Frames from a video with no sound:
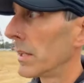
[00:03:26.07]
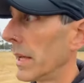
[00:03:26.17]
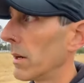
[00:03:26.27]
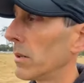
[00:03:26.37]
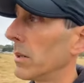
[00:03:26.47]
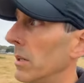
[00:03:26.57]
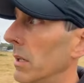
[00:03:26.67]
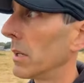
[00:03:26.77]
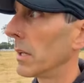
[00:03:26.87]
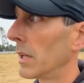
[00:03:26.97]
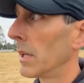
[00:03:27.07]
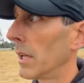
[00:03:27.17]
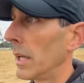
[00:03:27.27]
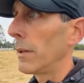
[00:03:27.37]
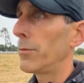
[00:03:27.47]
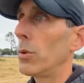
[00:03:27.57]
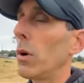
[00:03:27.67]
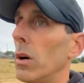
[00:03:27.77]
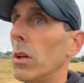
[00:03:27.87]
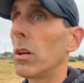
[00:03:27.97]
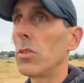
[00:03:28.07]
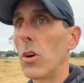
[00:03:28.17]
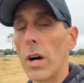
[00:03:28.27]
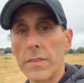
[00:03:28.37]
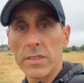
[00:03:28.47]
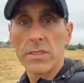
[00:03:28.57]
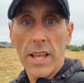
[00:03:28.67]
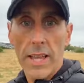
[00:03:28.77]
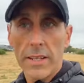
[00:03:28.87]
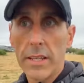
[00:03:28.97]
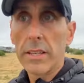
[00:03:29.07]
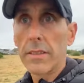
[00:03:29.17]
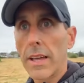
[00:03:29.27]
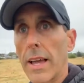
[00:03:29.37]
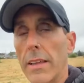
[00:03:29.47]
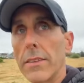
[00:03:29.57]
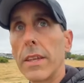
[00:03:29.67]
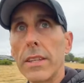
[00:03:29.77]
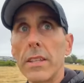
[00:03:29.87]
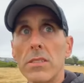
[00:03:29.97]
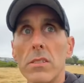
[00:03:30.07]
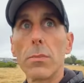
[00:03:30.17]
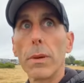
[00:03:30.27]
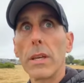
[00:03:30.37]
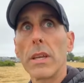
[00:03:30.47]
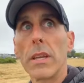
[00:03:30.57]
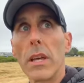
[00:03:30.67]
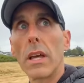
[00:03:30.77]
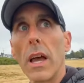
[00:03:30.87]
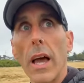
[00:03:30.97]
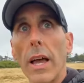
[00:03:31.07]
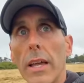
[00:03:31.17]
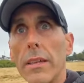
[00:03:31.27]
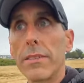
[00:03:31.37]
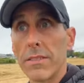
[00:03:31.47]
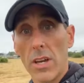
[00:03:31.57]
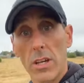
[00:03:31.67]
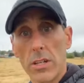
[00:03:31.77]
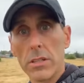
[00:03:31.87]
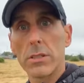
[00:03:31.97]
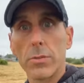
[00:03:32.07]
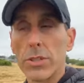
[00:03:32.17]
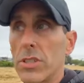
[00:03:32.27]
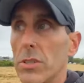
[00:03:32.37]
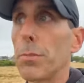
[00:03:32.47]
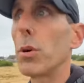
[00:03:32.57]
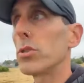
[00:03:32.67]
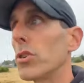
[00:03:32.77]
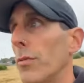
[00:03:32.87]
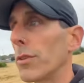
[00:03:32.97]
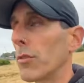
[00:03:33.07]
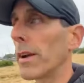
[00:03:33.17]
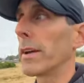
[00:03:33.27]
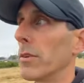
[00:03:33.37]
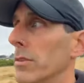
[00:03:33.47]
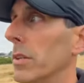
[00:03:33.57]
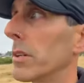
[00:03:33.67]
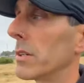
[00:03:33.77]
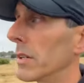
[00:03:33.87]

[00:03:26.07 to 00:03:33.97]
Now, if you are not understanding that there needs to be a third, which is a push off the ground,